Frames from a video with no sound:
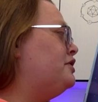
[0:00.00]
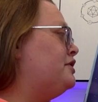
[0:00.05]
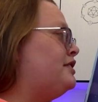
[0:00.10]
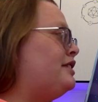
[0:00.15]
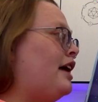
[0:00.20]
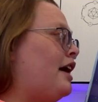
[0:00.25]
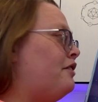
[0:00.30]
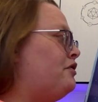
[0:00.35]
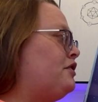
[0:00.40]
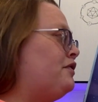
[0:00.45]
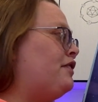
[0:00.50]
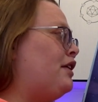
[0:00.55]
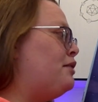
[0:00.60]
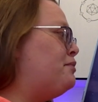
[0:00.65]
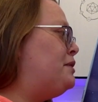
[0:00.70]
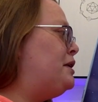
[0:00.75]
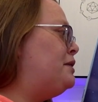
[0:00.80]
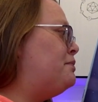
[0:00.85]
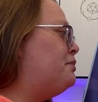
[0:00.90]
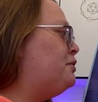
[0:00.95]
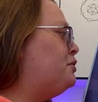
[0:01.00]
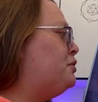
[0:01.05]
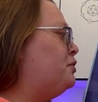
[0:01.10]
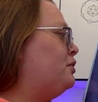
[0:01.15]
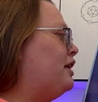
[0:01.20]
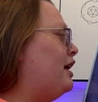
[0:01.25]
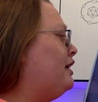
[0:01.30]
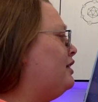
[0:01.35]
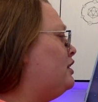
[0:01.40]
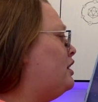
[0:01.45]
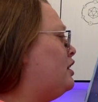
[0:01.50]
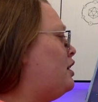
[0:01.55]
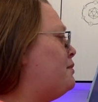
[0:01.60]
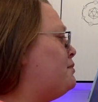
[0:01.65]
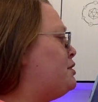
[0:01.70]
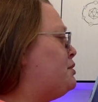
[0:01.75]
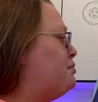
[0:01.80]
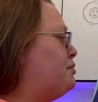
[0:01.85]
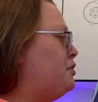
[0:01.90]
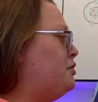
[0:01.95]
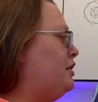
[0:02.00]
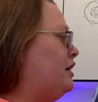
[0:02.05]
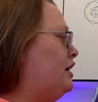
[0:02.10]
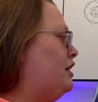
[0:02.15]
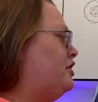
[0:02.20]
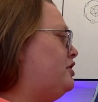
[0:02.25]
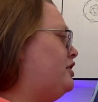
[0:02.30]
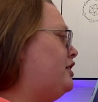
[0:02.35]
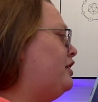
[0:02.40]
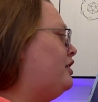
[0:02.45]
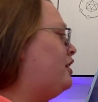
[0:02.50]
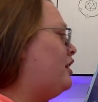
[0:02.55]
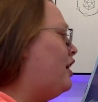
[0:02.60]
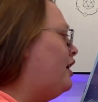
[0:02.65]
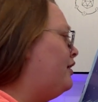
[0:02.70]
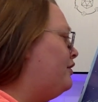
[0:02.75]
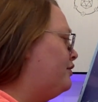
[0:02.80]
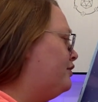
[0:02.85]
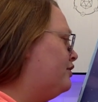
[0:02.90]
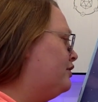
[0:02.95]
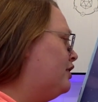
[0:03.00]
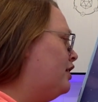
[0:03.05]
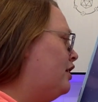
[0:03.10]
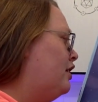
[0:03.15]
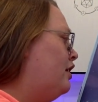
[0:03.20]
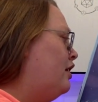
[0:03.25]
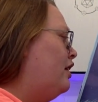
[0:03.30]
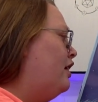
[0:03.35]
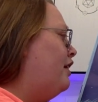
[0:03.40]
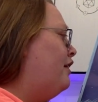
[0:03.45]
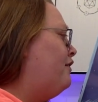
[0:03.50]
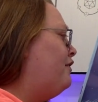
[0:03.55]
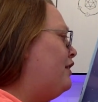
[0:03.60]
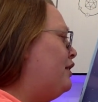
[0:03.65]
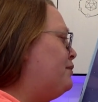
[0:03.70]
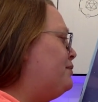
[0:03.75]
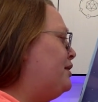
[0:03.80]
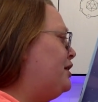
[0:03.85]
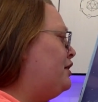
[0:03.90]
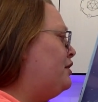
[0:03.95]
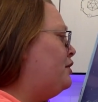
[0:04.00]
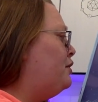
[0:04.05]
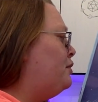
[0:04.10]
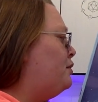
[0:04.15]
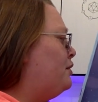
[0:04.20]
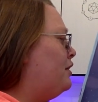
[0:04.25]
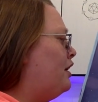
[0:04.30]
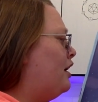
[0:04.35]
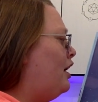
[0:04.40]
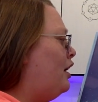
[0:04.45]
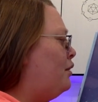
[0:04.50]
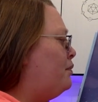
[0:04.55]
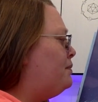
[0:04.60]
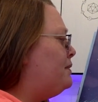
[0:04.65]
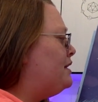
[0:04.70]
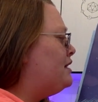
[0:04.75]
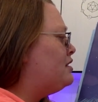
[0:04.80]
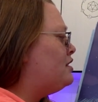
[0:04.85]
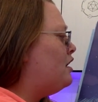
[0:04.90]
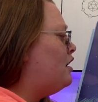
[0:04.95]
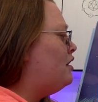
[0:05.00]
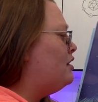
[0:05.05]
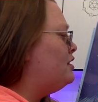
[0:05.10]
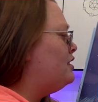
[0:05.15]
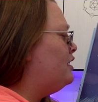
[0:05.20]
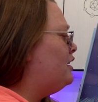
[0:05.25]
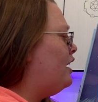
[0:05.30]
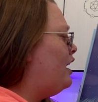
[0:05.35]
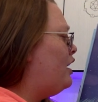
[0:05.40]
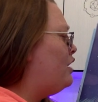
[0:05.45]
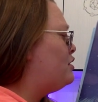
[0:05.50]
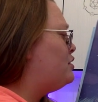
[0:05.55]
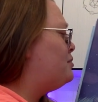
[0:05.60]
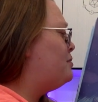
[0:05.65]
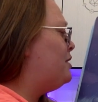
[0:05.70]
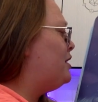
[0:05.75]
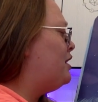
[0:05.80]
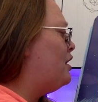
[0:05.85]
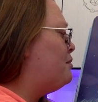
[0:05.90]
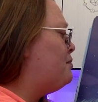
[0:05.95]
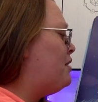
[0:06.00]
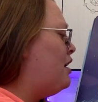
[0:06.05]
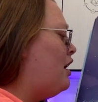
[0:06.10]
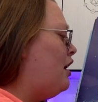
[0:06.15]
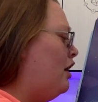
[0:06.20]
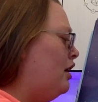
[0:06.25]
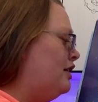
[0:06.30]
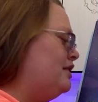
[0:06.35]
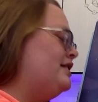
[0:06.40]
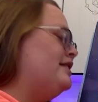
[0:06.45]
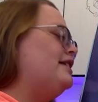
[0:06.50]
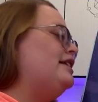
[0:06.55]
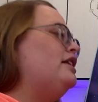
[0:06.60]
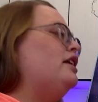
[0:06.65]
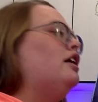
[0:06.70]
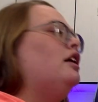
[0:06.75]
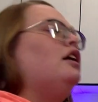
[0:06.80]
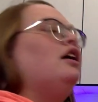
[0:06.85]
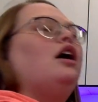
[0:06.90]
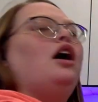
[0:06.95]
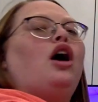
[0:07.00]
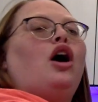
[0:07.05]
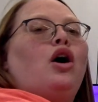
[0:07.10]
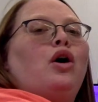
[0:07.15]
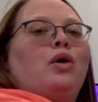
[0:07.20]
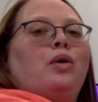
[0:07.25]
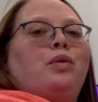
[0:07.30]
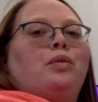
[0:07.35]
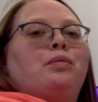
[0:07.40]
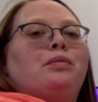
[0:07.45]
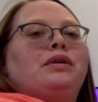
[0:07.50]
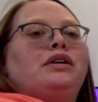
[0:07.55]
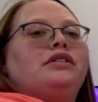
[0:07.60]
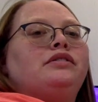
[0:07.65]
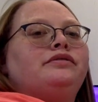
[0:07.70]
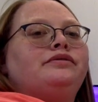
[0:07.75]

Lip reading: just have to find people who like that I'm spooky, she thought. A family who will help this haunted house become a haunted home.